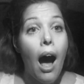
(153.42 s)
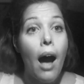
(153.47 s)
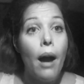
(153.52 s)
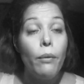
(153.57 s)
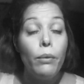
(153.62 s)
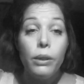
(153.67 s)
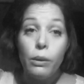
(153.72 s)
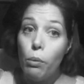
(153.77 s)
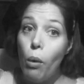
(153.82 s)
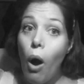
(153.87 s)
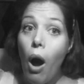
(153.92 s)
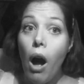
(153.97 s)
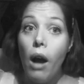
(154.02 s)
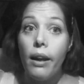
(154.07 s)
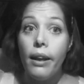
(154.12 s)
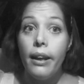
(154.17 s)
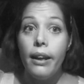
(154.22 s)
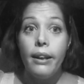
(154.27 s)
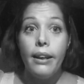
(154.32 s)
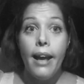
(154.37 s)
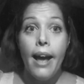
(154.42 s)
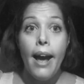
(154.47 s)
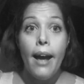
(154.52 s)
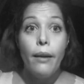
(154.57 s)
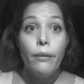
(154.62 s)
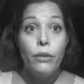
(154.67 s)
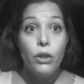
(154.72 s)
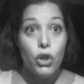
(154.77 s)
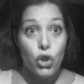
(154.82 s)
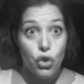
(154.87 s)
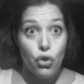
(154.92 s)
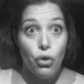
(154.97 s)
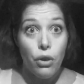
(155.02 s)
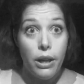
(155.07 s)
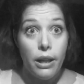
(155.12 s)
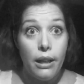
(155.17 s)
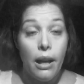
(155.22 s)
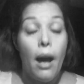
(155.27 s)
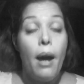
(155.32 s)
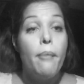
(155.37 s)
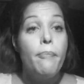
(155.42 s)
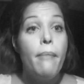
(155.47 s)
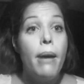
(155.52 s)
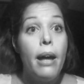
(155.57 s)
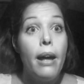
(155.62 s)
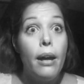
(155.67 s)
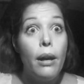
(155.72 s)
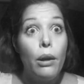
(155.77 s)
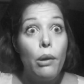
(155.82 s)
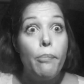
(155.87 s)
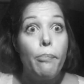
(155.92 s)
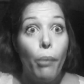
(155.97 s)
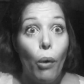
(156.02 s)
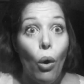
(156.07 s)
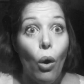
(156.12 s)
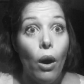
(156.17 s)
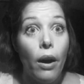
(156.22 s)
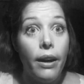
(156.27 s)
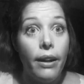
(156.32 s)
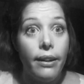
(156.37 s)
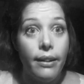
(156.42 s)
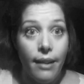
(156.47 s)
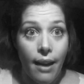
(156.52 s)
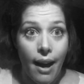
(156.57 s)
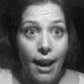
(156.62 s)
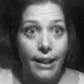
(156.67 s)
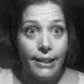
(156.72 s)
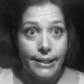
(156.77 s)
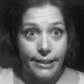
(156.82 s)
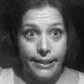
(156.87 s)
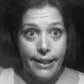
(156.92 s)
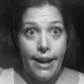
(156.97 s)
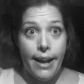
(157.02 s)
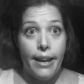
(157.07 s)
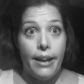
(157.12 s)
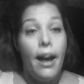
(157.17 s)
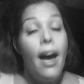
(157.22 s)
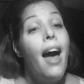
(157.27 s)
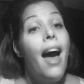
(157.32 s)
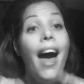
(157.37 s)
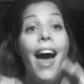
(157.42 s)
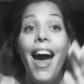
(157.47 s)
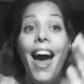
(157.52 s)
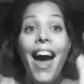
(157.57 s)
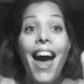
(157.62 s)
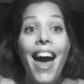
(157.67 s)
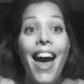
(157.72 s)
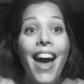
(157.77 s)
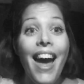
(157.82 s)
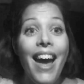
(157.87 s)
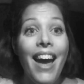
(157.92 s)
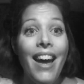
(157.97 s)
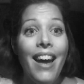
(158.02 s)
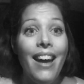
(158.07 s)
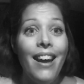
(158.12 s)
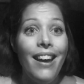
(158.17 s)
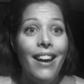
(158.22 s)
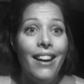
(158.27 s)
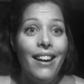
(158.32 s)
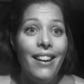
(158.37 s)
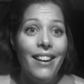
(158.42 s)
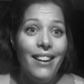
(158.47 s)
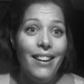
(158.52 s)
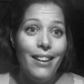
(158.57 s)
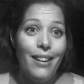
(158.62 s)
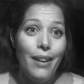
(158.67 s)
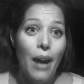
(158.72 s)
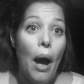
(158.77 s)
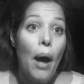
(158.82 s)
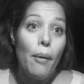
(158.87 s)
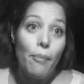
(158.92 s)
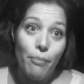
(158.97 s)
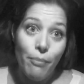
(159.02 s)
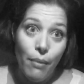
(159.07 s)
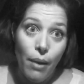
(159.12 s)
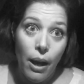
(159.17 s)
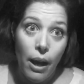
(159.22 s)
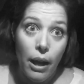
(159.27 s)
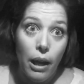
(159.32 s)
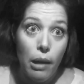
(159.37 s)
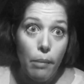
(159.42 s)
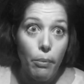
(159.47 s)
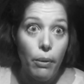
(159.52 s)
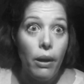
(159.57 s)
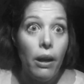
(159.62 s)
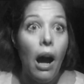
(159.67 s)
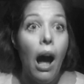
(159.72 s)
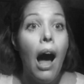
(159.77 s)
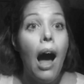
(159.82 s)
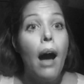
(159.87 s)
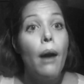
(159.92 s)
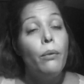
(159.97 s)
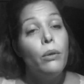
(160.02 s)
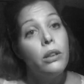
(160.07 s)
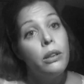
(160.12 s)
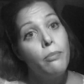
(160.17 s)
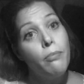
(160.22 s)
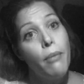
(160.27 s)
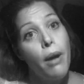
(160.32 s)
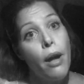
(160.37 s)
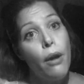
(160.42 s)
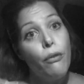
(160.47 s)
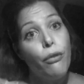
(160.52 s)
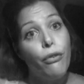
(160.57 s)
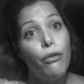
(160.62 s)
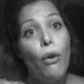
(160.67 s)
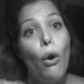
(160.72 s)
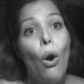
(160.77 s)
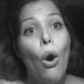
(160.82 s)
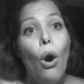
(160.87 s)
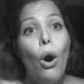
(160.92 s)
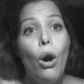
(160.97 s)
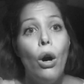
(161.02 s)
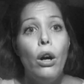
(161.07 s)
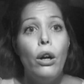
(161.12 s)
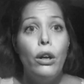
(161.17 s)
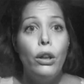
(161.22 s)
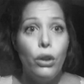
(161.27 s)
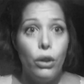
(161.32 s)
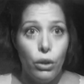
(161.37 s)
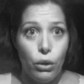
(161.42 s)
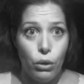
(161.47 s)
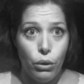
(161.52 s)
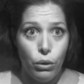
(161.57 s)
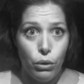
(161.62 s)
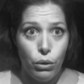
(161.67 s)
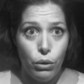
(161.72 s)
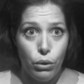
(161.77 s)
I was walking down the street, met a boy and I said, Hey, maybe I was meant for you.